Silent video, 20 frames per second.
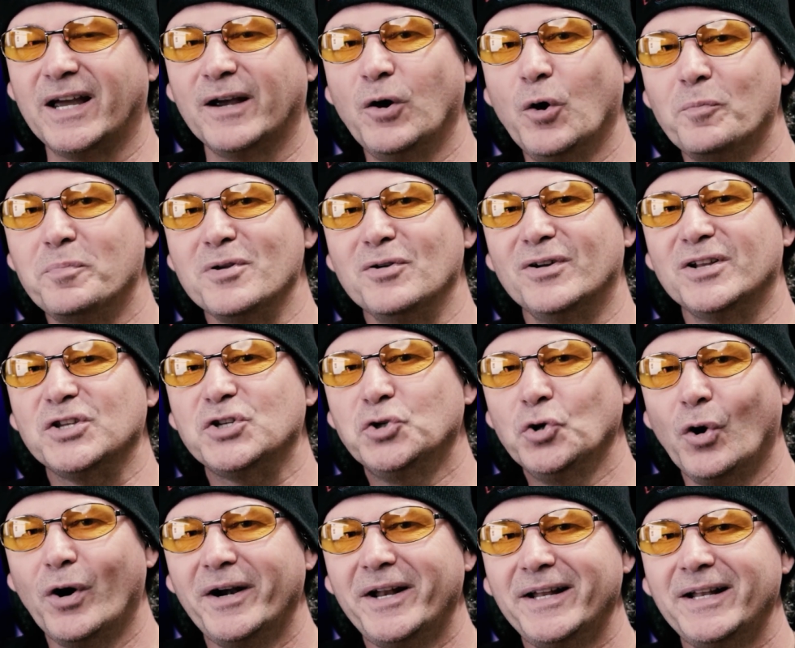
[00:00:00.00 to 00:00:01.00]
I hope you
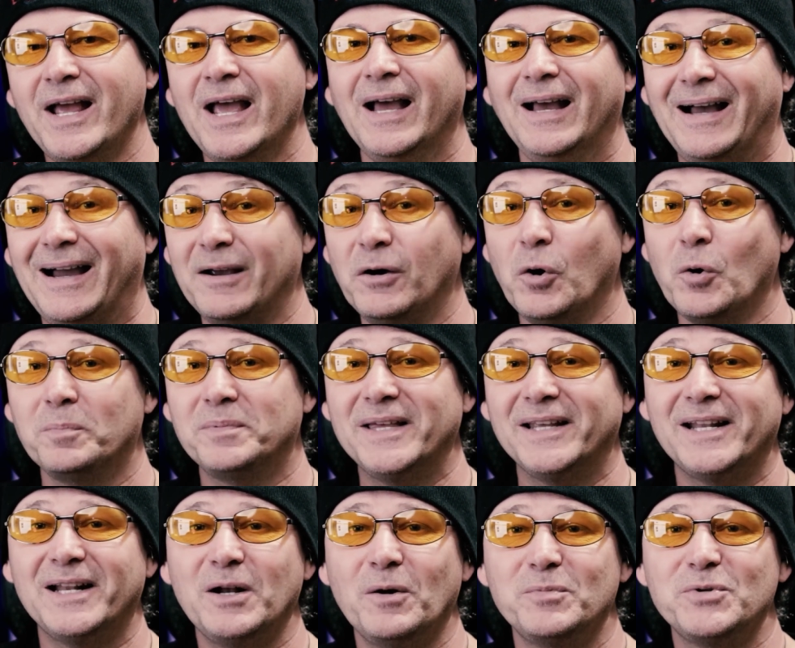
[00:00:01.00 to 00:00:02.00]
enjoyed it. I hope
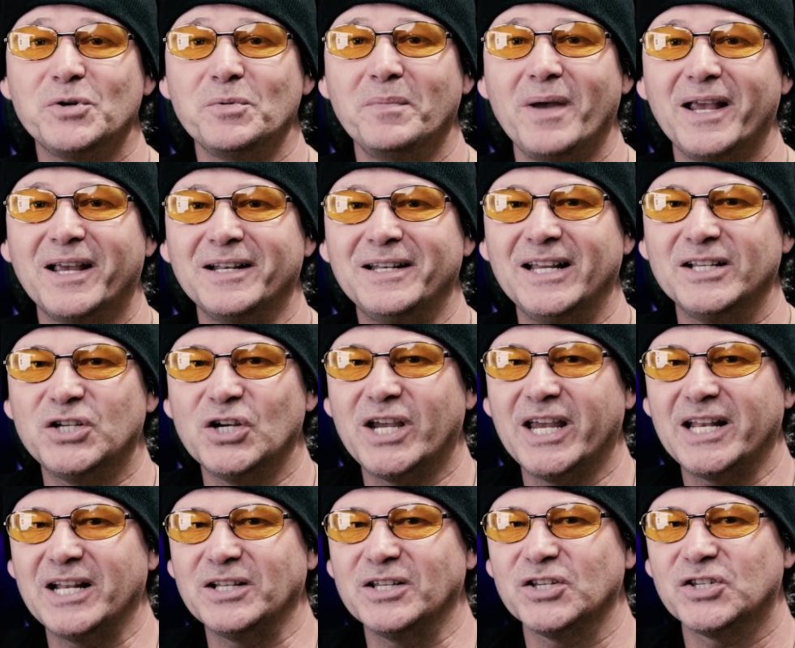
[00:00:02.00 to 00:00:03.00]
that it helps you make an
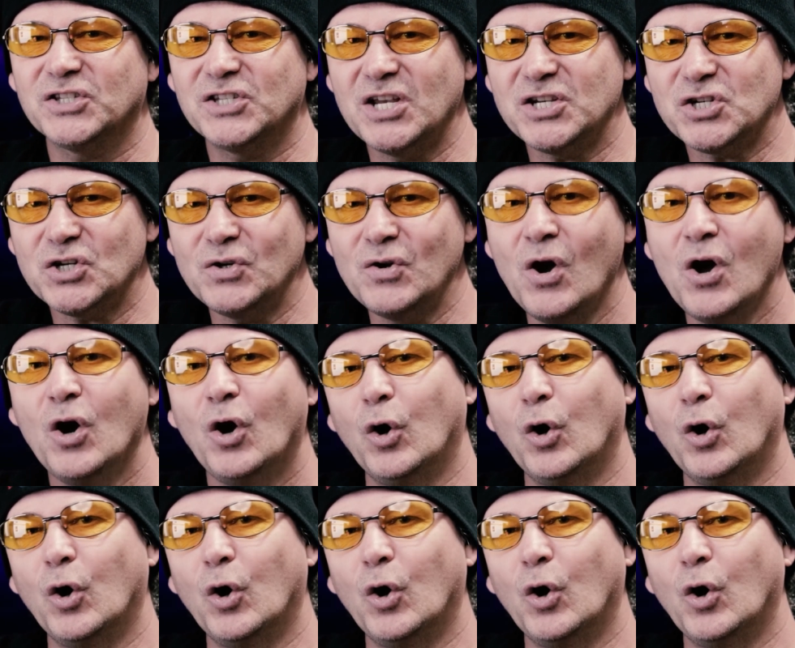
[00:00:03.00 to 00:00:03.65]
educated decision